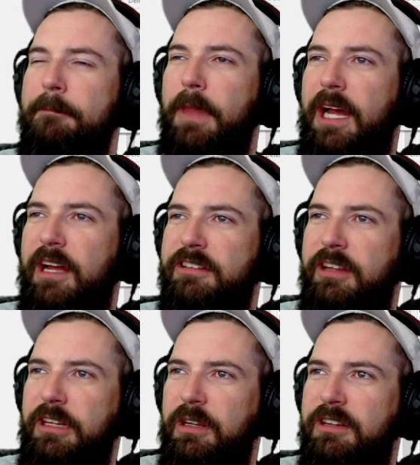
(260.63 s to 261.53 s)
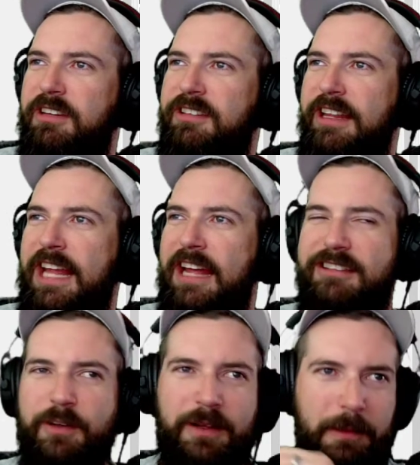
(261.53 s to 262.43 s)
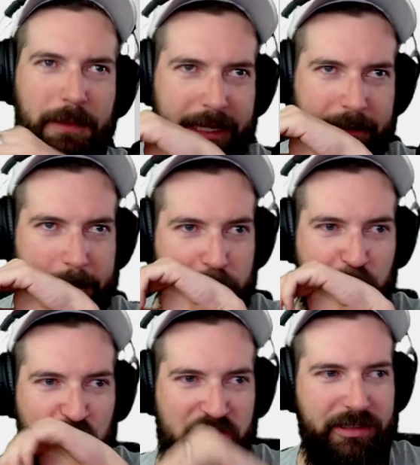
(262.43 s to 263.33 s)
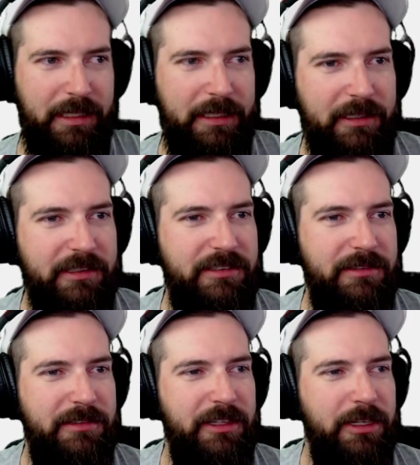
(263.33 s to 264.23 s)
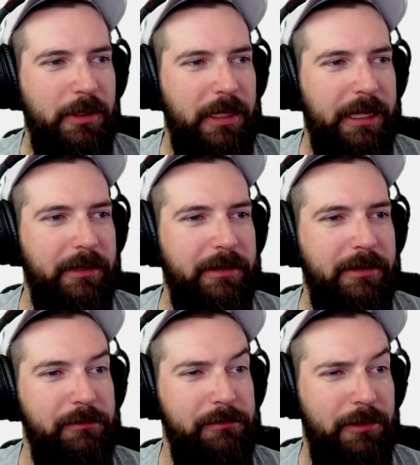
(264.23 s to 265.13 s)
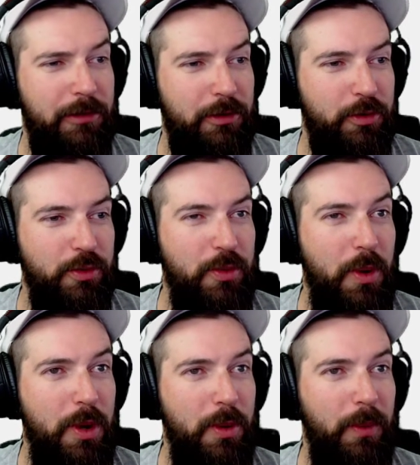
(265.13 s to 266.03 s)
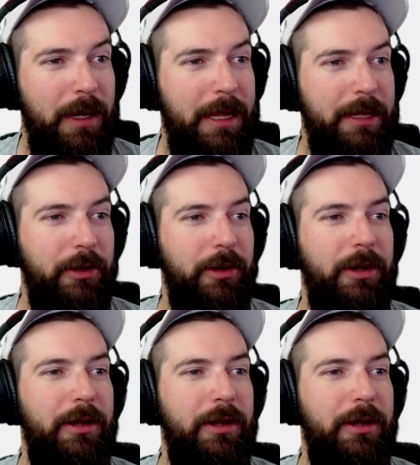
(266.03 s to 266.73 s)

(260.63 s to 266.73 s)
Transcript: So you can just send that to a new layer. Just click to new layer. To new layer.